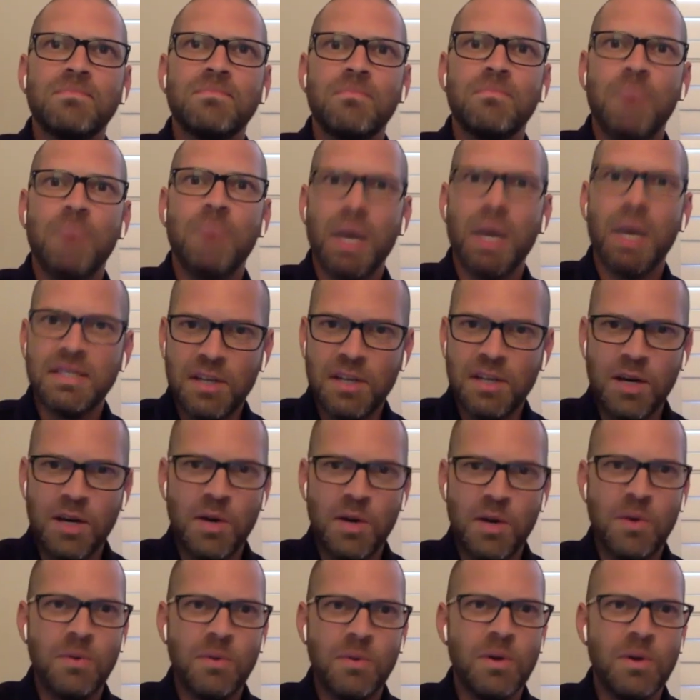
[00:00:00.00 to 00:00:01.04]

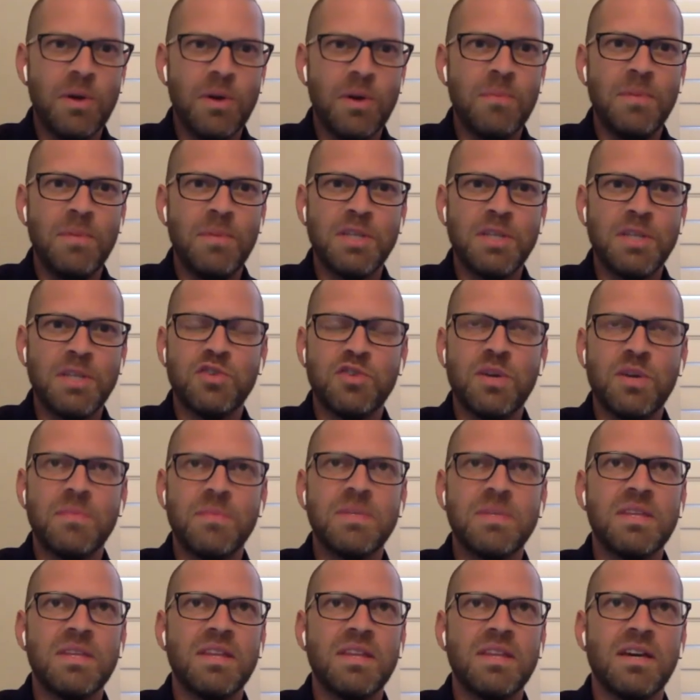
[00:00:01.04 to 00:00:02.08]
Mexico on mission
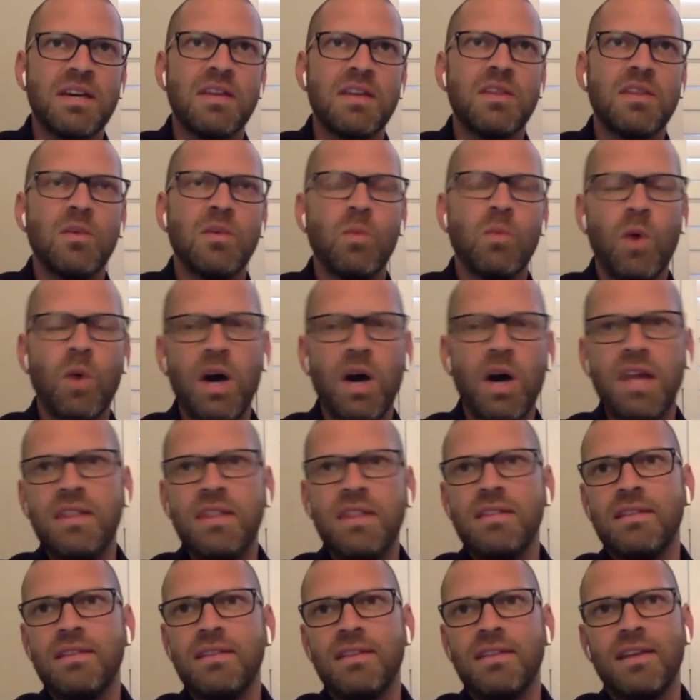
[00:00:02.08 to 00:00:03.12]
trips. The
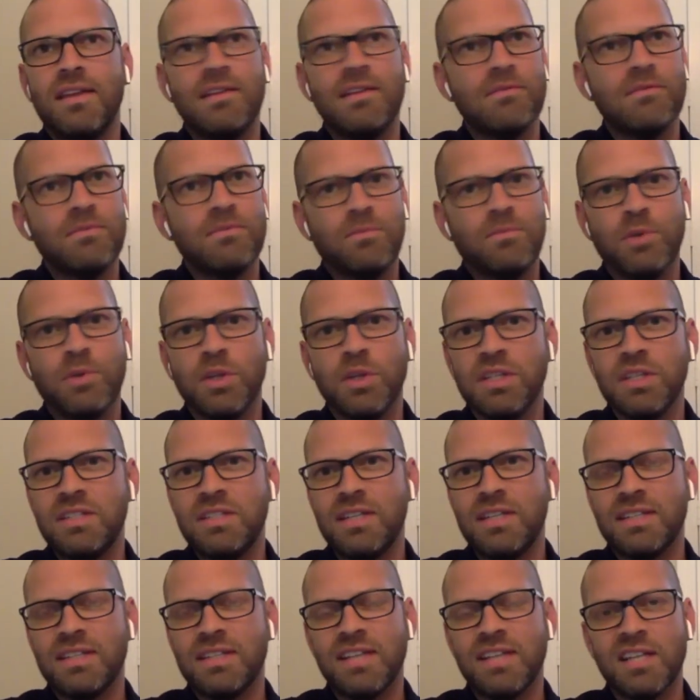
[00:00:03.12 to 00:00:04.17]
one that really
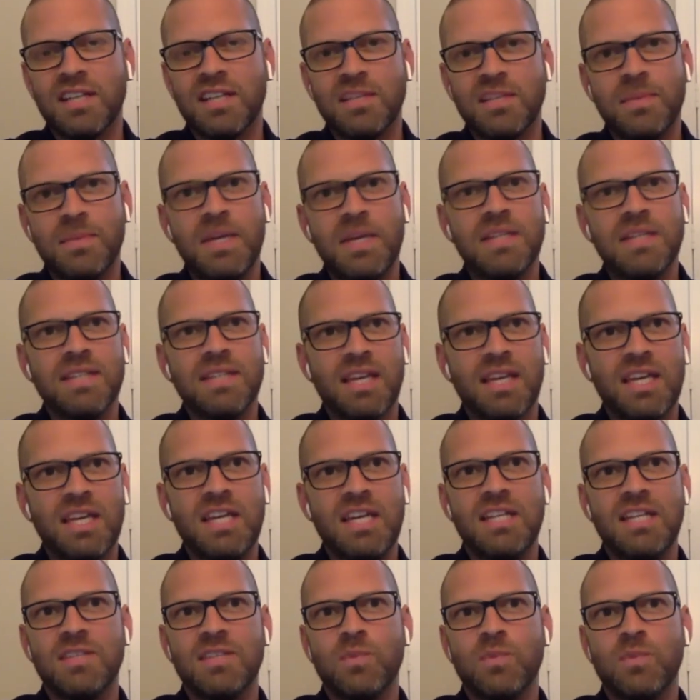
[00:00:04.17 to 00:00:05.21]
sticks out to me is, again,
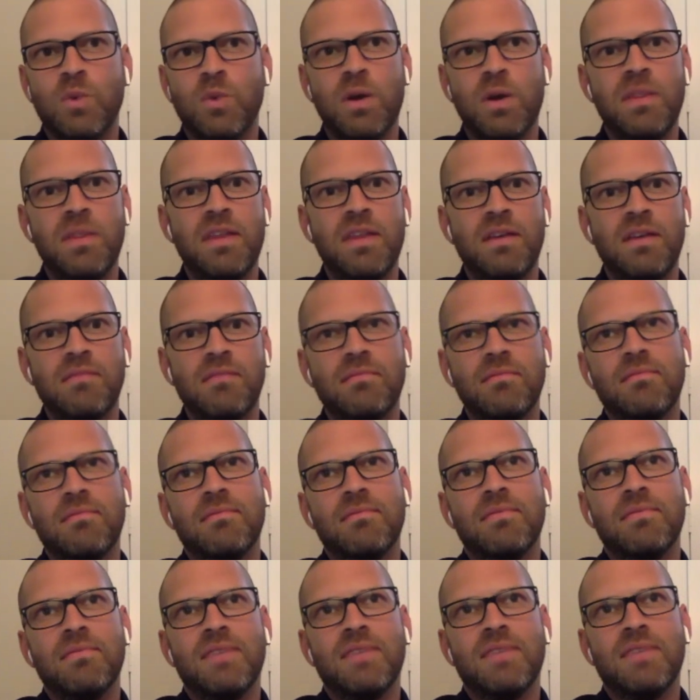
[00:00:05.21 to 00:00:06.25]
it's one
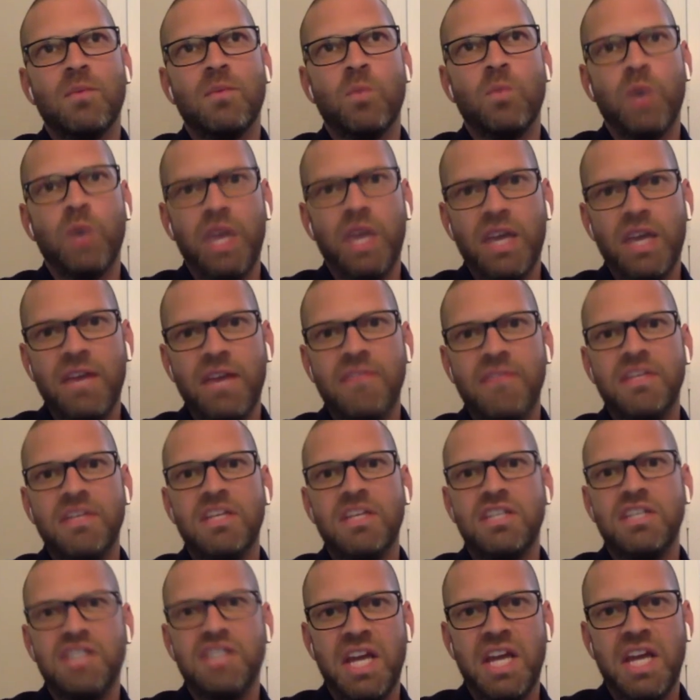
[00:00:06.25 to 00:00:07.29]
that we have
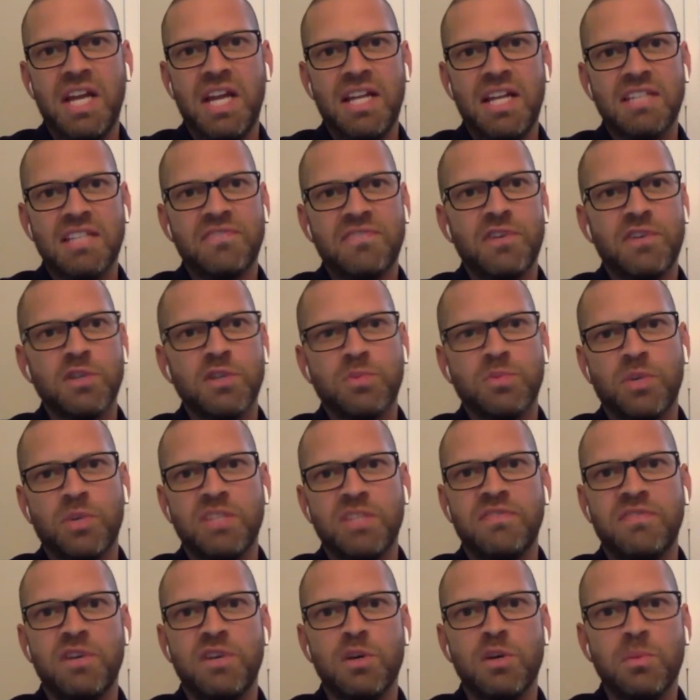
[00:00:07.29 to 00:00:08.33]
initiated as First
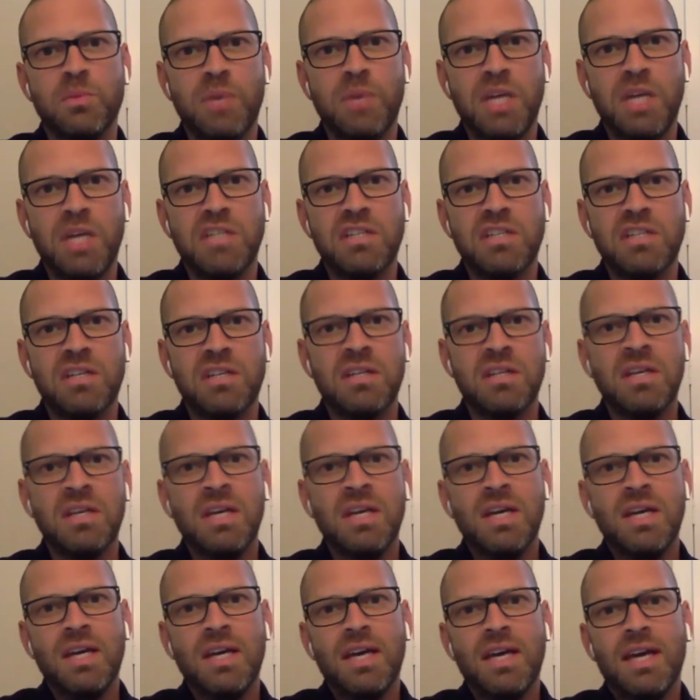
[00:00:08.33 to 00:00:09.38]
Presbyterian Beach, and
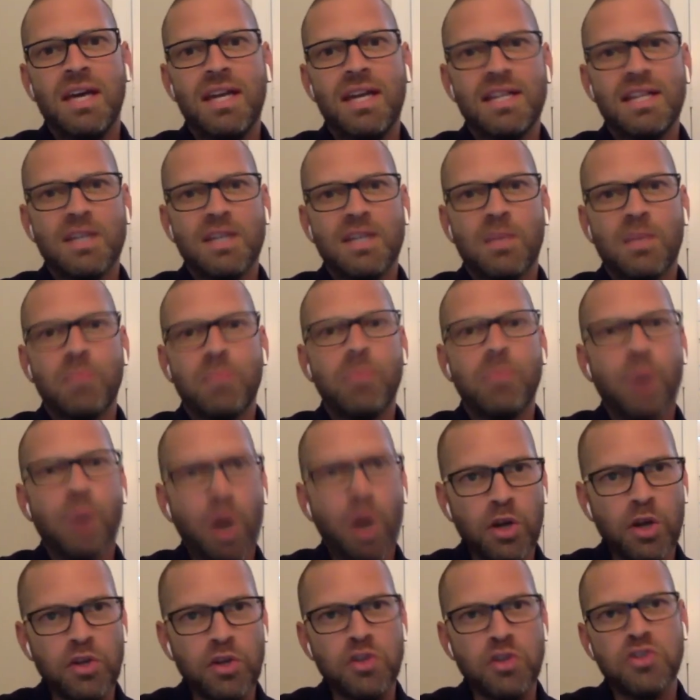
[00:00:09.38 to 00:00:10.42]
it's our
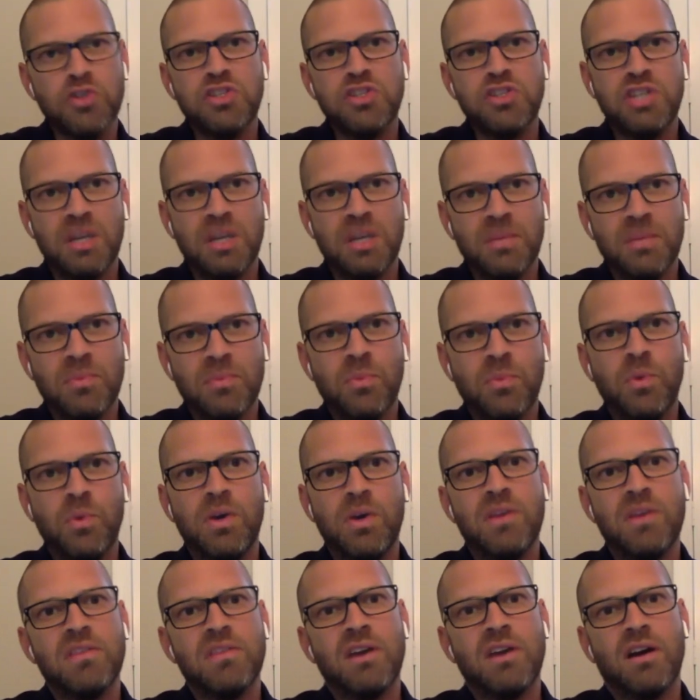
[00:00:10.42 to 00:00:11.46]
partnership
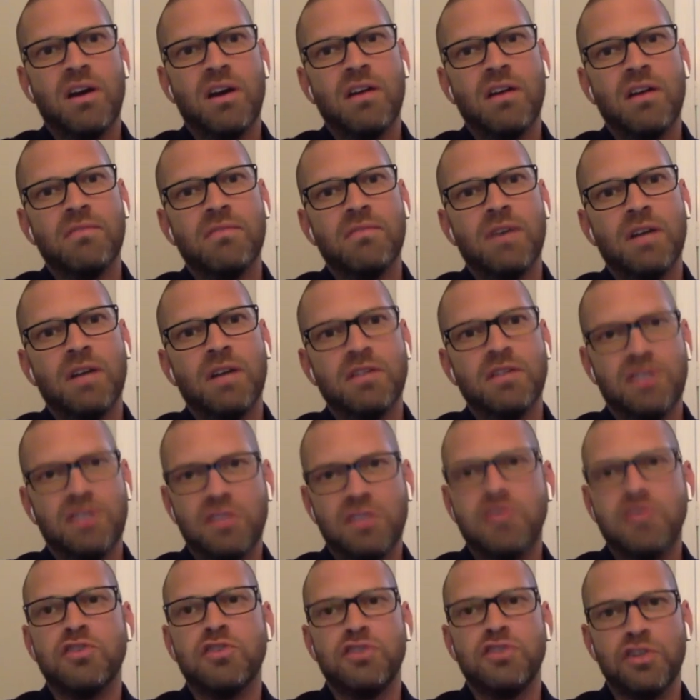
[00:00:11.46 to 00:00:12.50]
with our
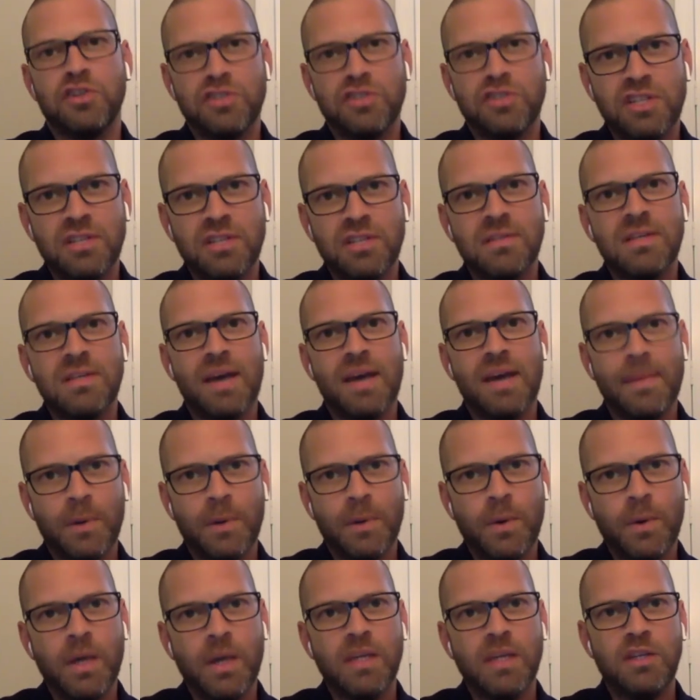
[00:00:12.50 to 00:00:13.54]
sister church in
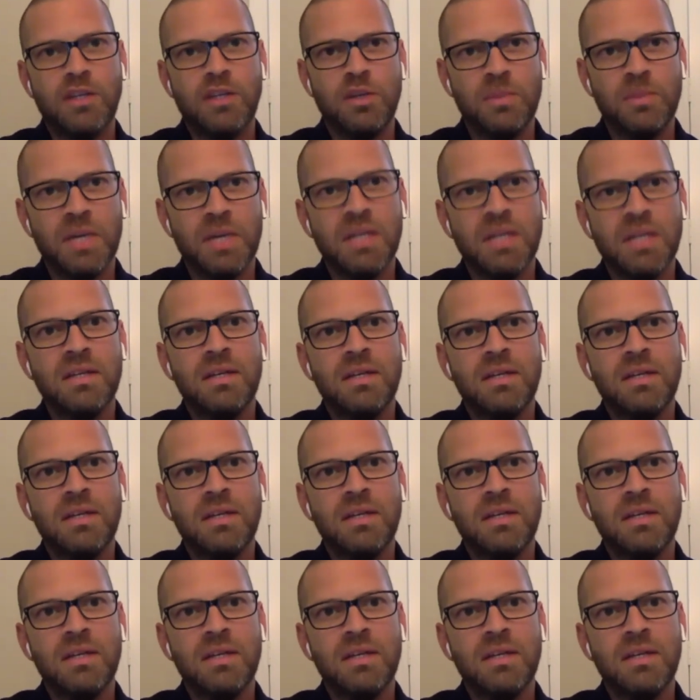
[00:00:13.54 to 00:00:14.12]
Cabaguan, Cuba.